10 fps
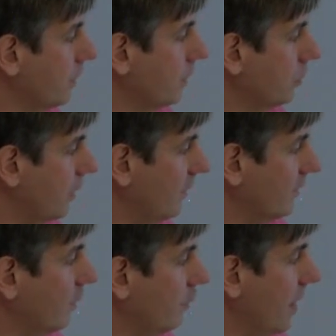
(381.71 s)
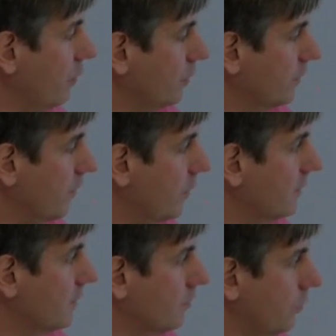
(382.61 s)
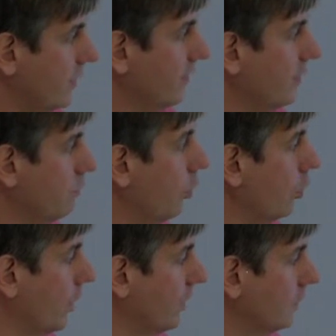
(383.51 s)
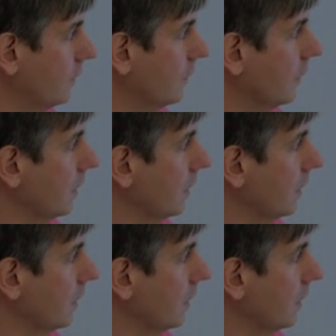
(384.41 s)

you get this kind of map with very relatively small gradients.